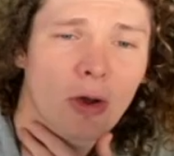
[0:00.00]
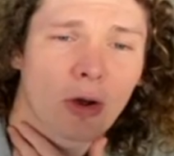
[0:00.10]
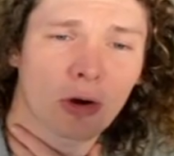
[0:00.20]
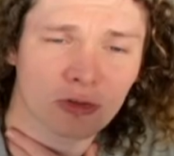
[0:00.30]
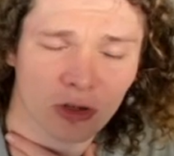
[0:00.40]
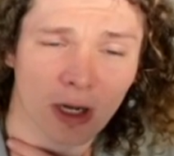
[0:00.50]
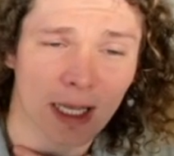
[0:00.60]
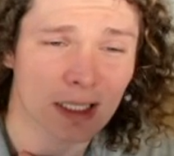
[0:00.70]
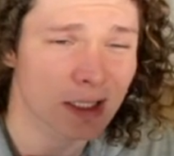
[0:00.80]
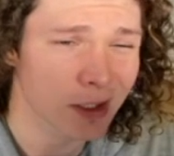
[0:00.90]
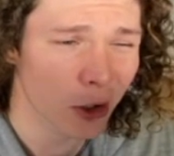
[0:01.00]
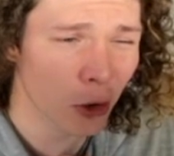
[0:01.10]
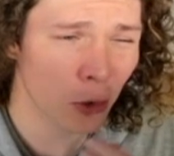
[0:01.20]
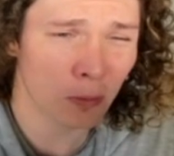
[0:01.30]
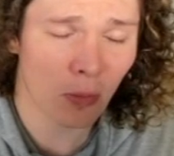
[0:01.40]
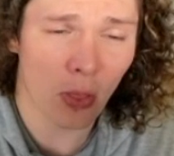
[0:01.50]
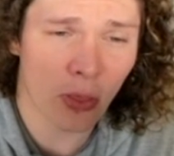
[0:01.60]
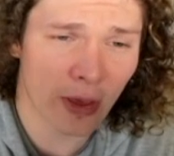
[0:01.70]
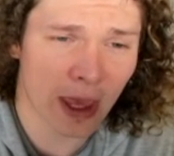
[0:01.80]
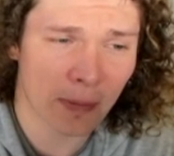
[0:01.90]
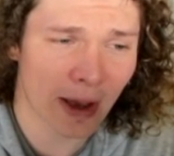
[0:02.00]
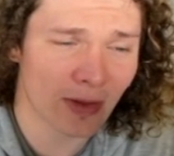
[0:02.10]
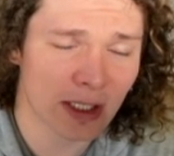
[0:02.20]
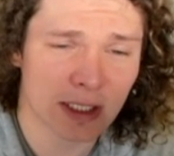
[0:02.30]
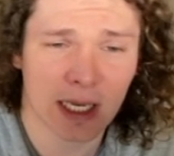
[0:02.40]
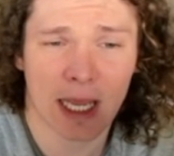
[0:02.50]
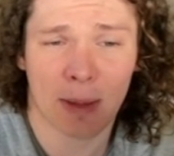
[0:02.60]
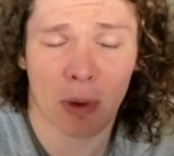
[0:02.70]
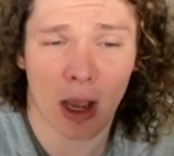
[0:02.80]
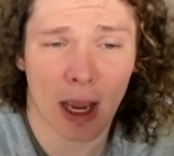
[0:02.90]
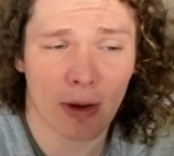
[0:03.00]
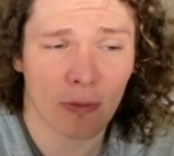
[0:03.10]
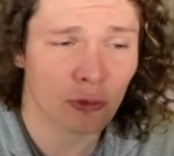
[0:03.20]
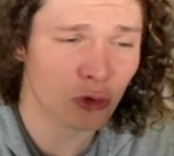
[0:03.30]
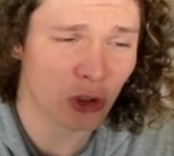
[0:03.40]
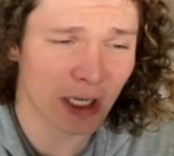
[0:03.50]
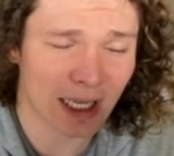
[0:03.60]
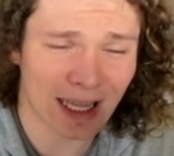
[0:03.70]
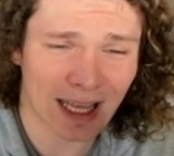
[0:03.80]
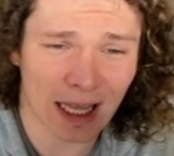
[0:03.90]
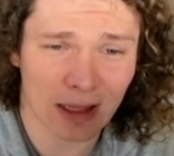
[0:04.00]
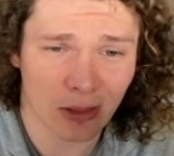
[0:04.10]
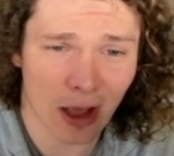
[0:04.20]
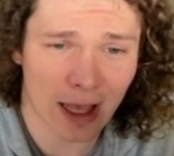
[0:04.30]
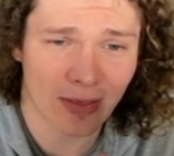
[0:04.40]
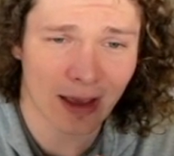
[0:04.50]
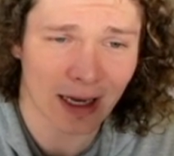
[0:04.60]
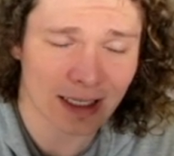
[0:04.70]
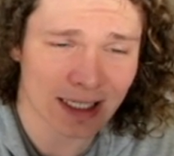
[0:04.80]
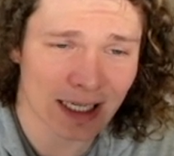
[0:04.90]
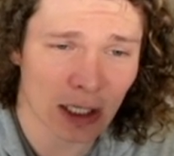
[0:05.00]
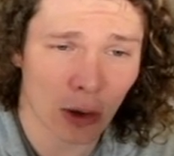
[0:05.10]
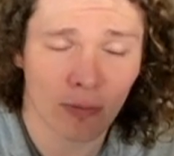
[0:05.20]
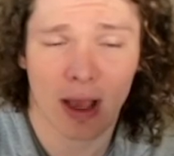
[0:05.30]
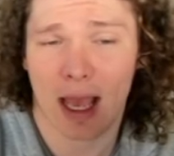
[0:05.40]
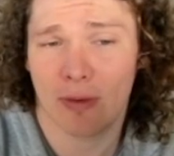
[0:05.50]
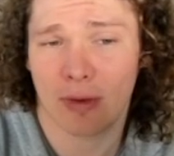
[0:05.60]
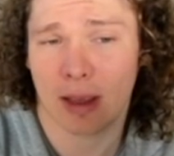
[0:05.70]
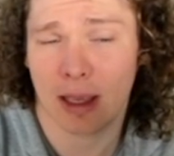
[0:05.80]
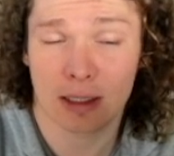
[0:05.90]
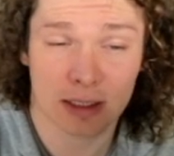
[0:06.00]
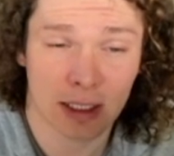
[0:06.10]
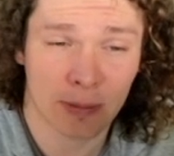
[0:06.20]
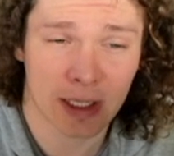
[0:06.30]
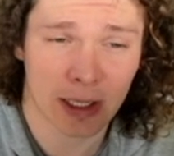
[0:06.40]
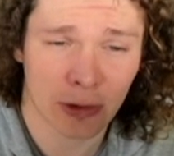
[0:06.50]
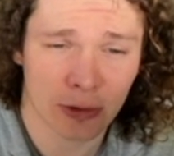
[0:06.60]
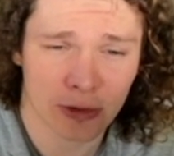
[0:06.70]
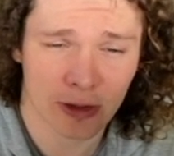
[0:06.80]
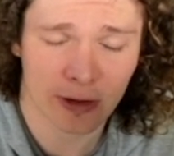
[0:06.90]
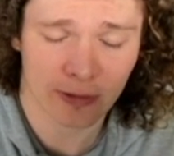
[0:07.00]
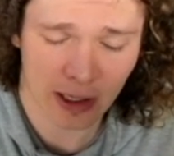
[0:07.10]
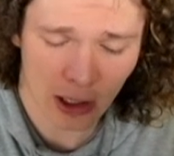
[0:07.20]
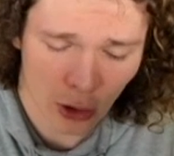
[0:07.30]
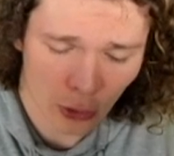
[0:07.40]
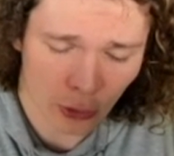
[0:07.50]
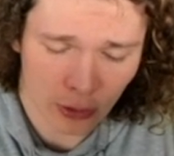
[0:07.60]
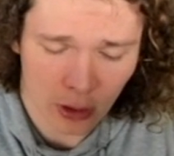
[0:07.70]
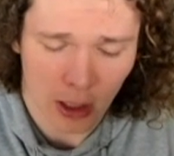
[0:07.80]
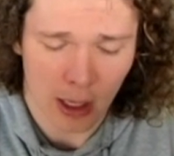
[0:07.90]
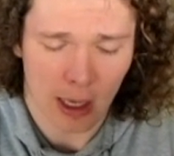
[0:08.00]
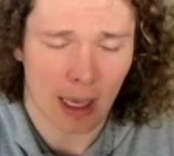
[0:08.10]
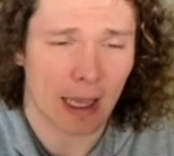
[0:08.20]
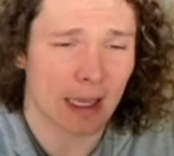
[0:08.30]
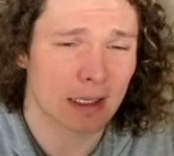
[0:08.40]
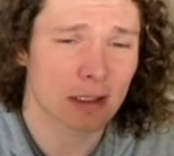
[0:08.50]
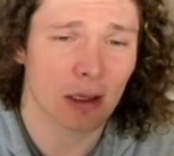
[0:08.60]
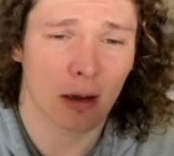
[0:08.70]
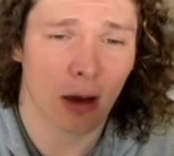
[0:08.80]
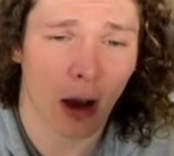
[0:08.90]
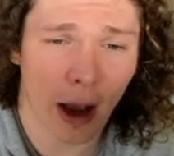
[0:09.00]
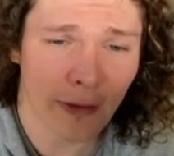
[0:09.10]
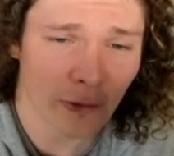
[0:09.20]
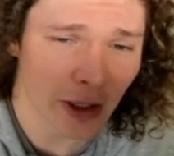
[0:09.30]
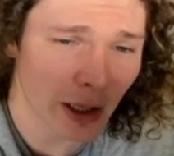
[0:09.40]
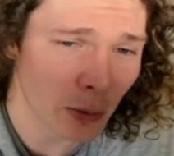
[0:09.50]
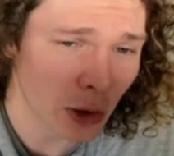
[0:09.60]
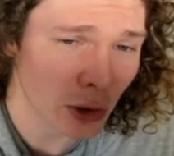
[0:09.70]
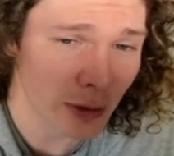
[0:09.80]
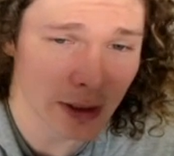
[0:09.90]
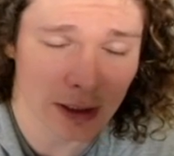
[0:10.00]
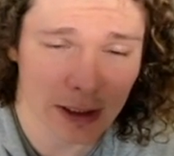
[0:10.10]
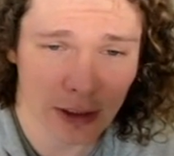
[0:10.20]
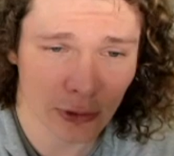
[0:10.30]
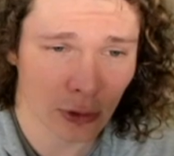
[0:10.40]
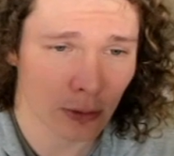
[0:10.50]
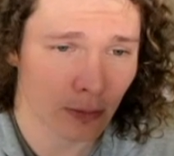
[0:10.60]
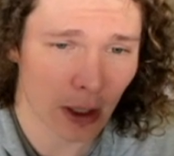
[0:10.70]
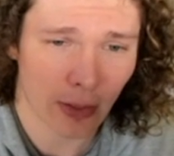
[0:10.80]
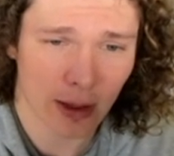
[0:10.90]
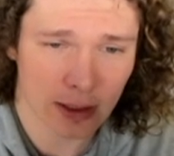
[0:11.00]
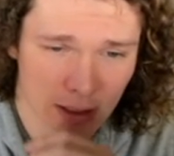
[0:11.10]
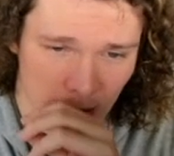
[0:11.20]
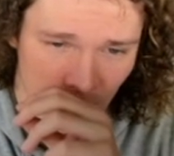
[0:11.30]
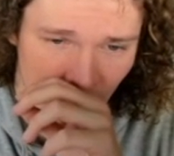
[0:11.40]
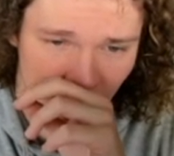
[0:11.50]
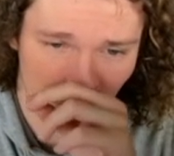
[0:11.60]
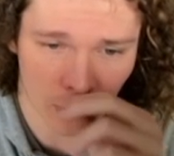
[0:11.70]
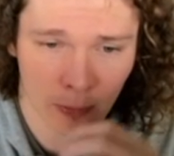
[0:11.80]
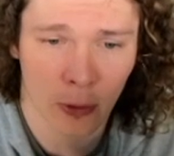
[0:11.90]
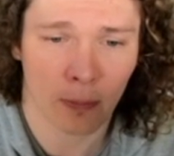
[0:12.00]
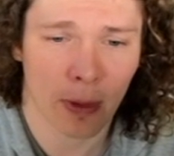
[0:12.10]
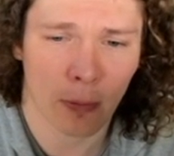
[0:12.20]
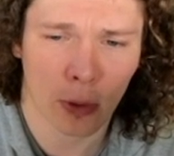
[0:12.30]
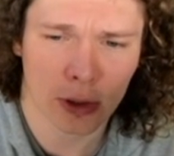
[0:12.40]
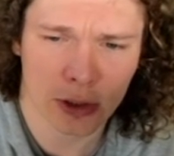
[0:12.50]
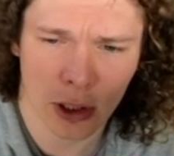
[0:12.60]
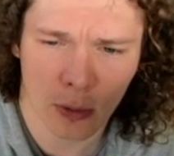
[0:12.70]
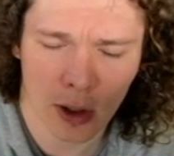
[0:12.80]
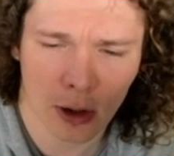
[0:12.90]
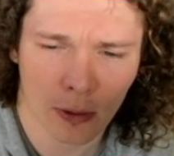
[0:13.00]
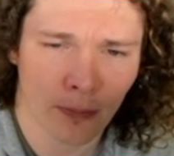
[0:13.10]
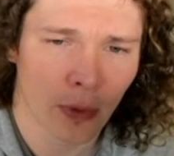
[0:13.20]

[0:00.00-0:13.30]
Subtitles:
Alright, so thinking about this team, I really like the idea of having an Intimidate user of our own, and I really want to use Incineroar. I think it's such a great Pokemon. It works so well.